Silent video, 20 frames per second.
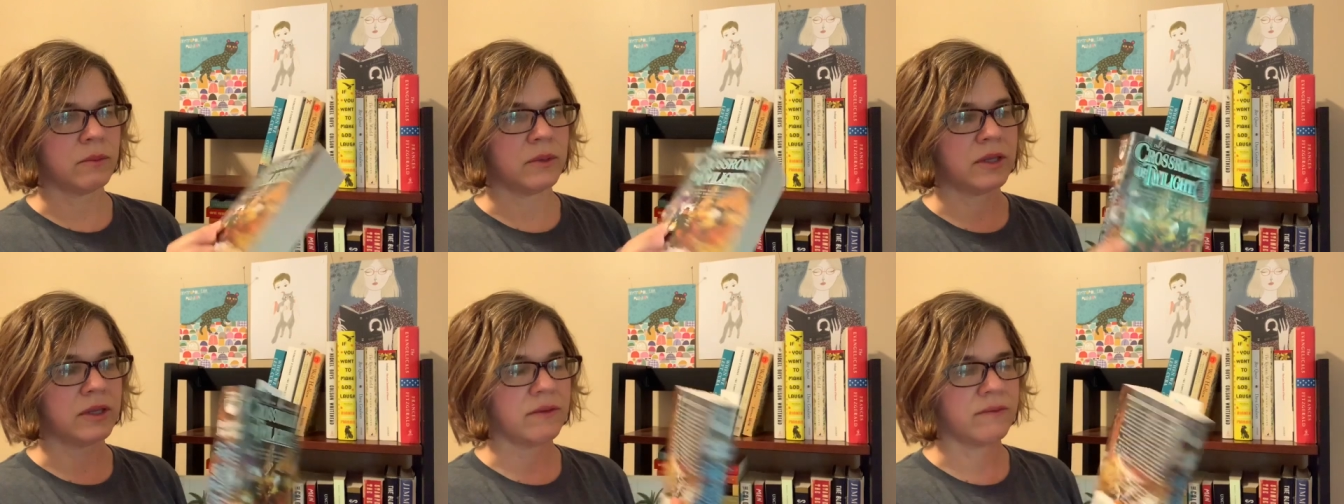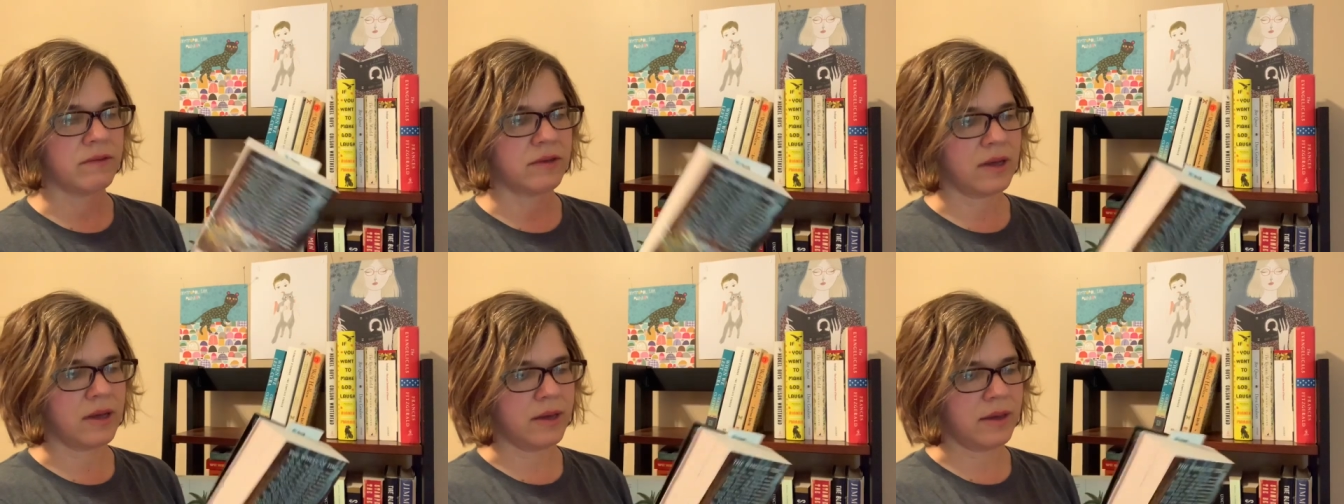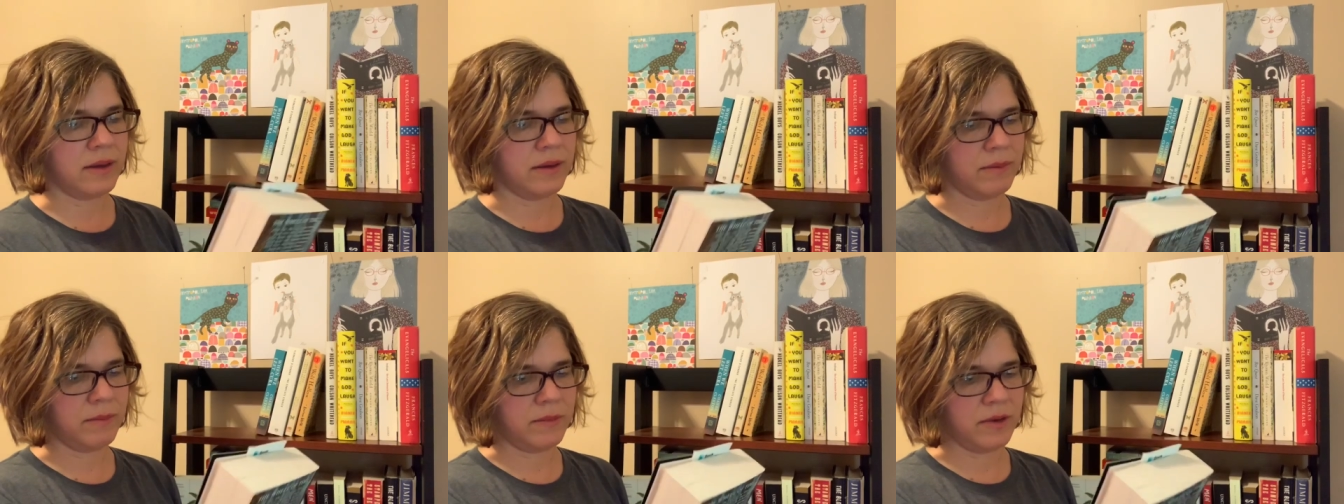Wheel of
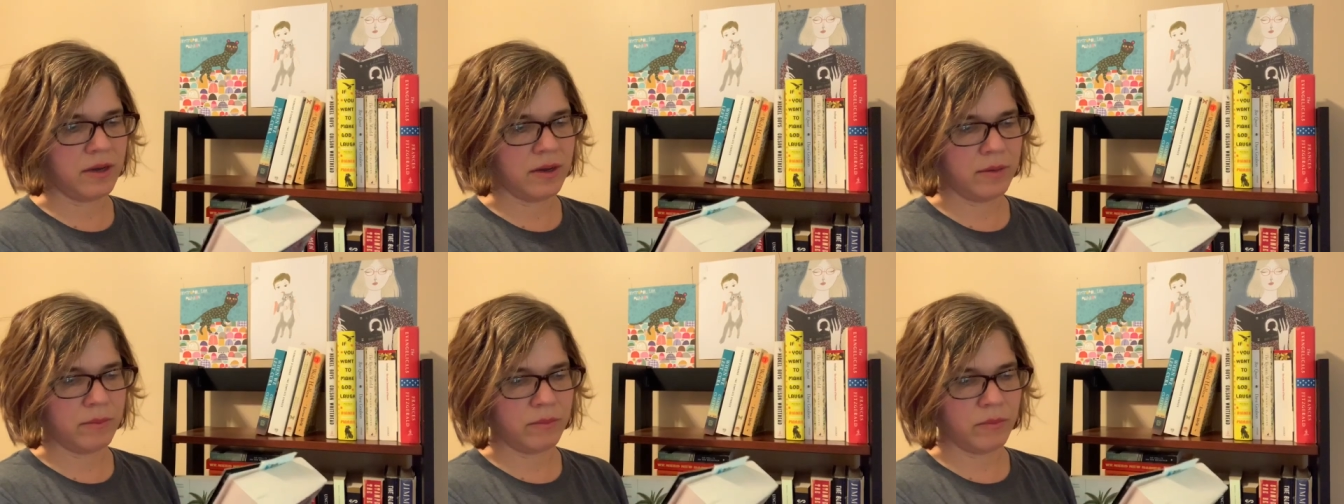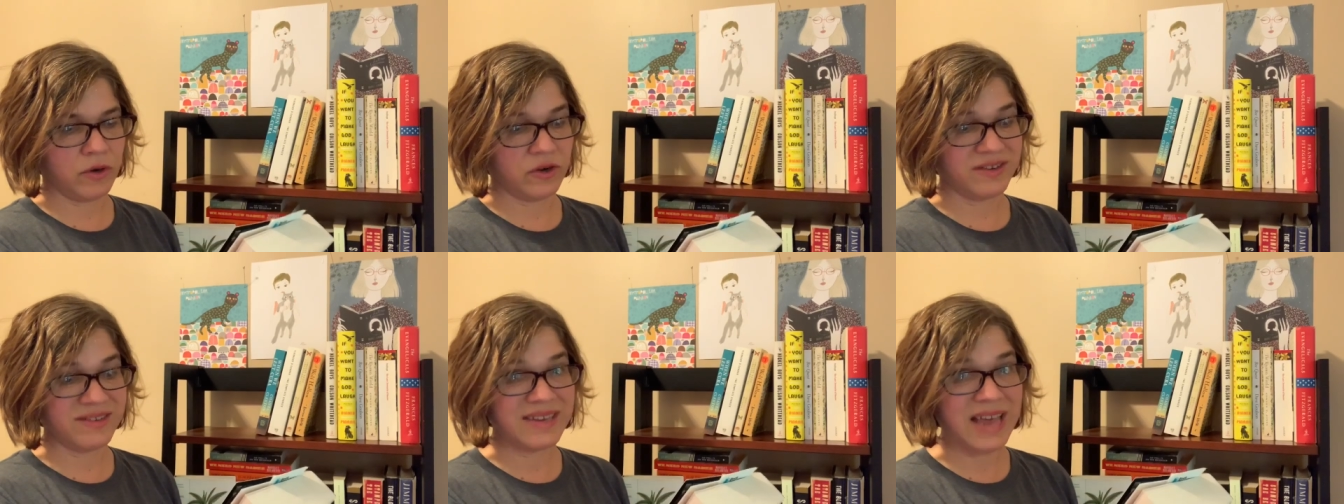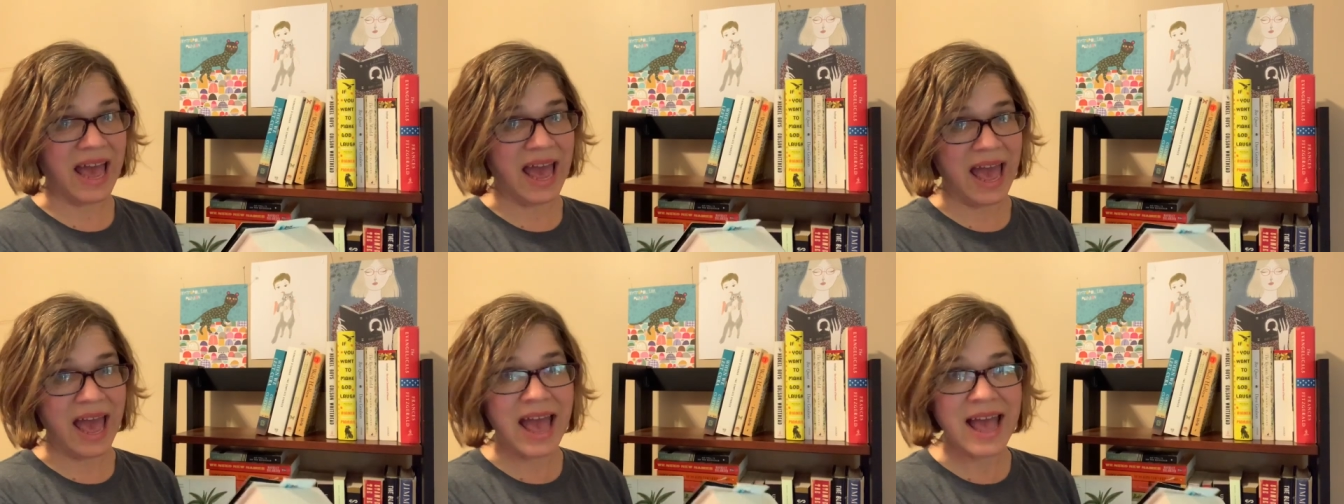Time number
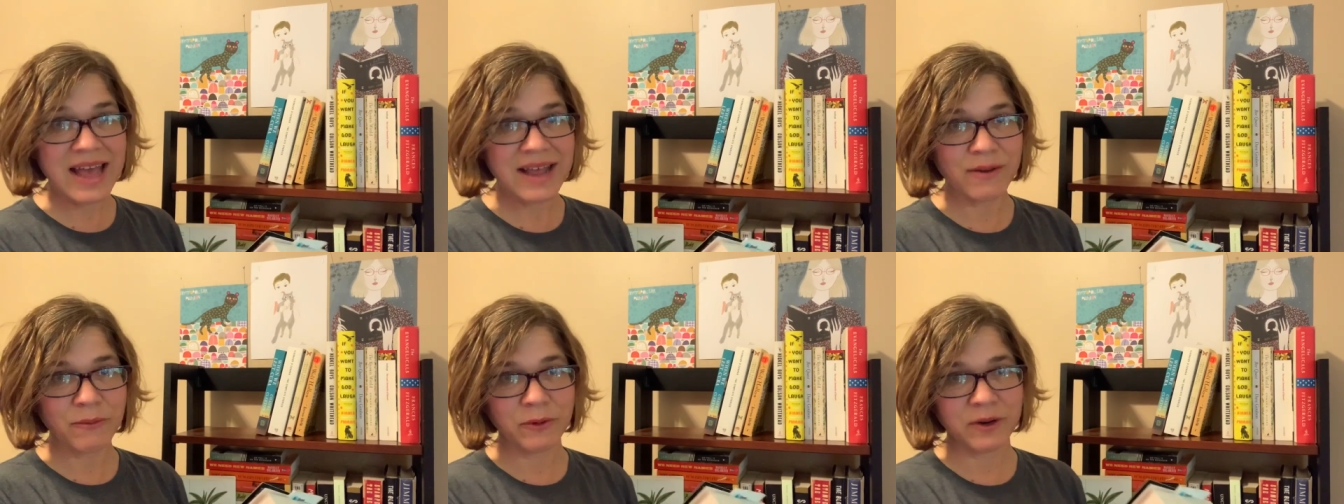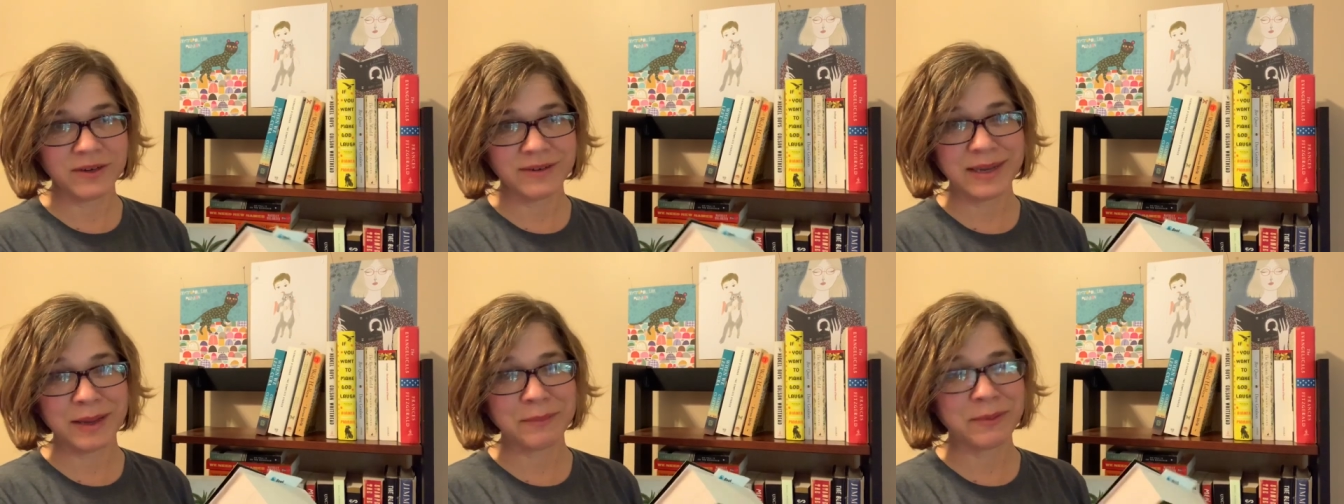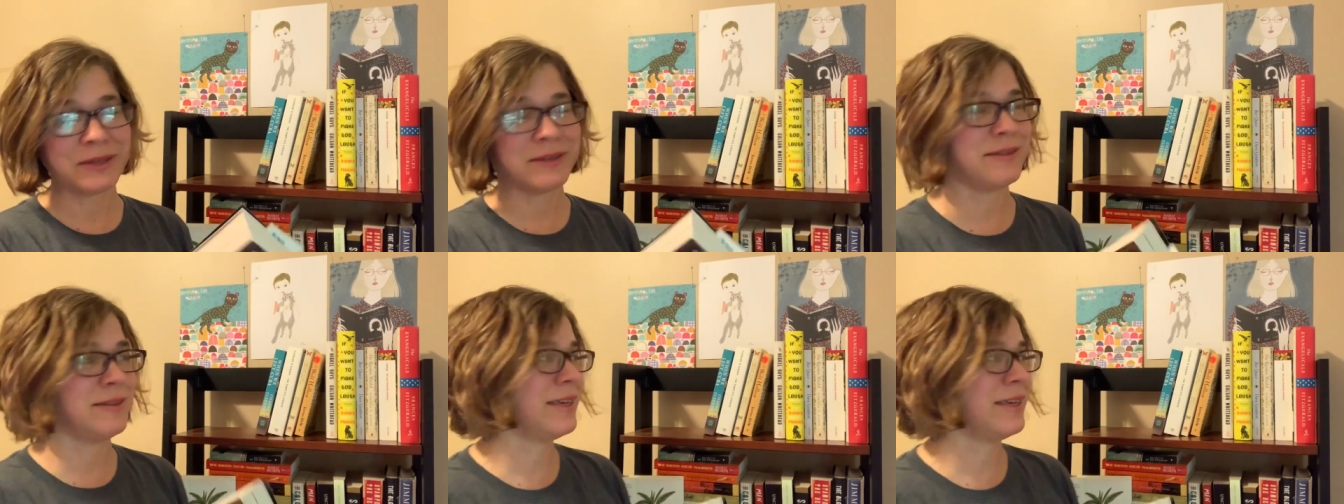10. We're in double